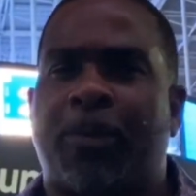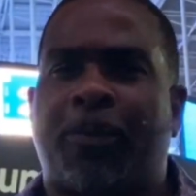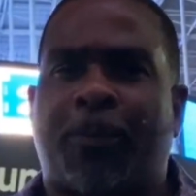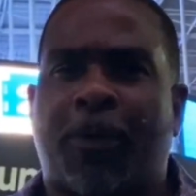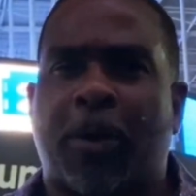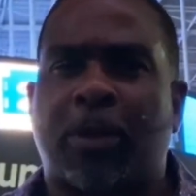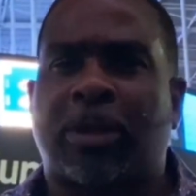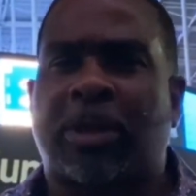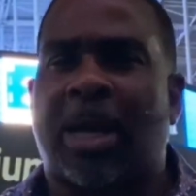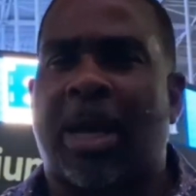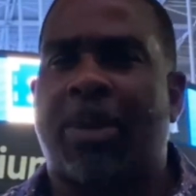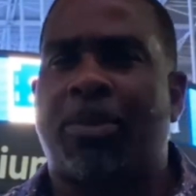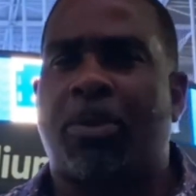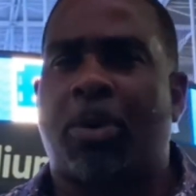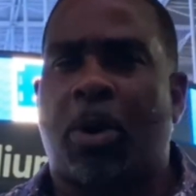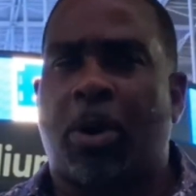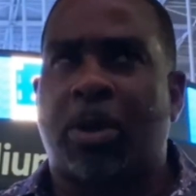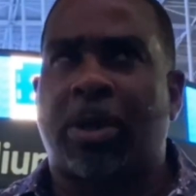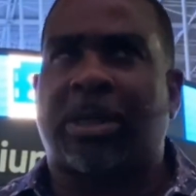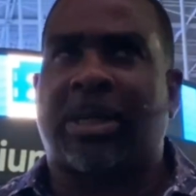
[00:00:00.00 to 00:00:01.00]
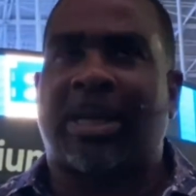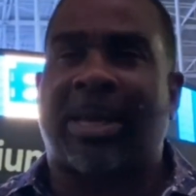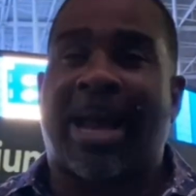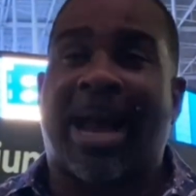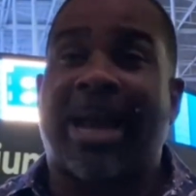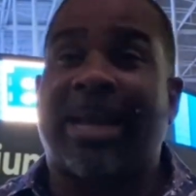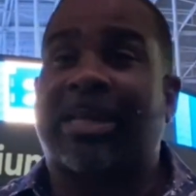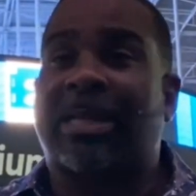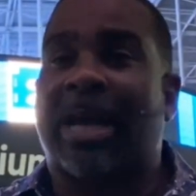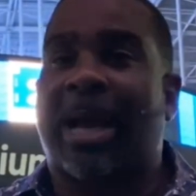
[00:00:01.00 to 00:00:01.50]
First time, or it's the
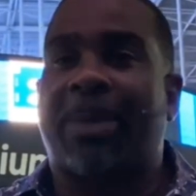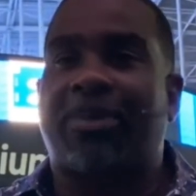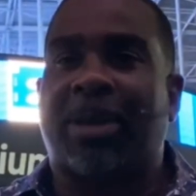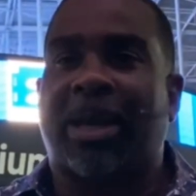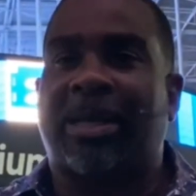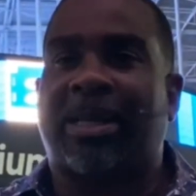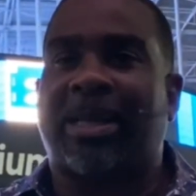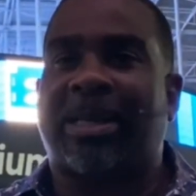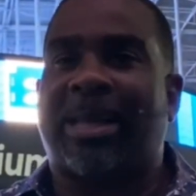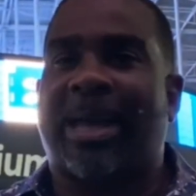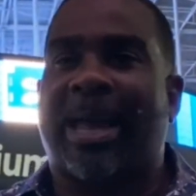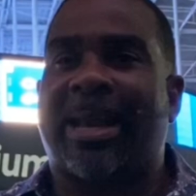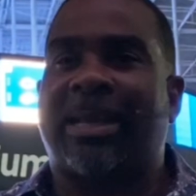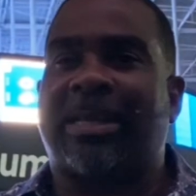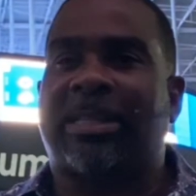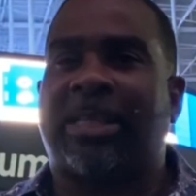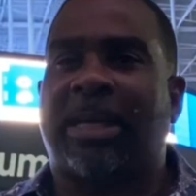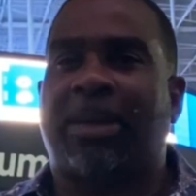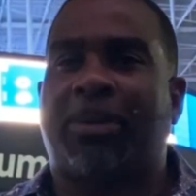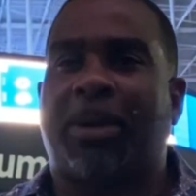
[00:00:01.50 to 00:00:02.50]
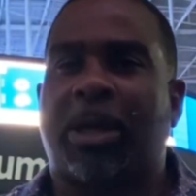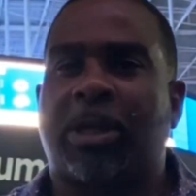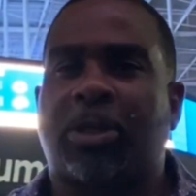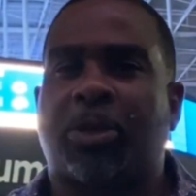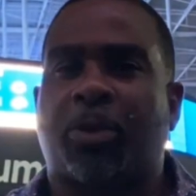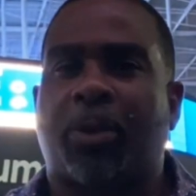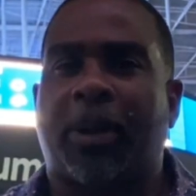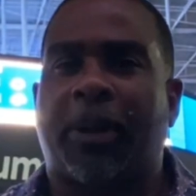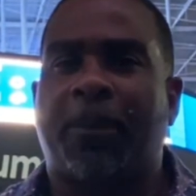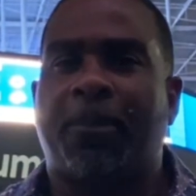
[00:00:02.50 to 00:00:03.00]
9th time they did that in team history.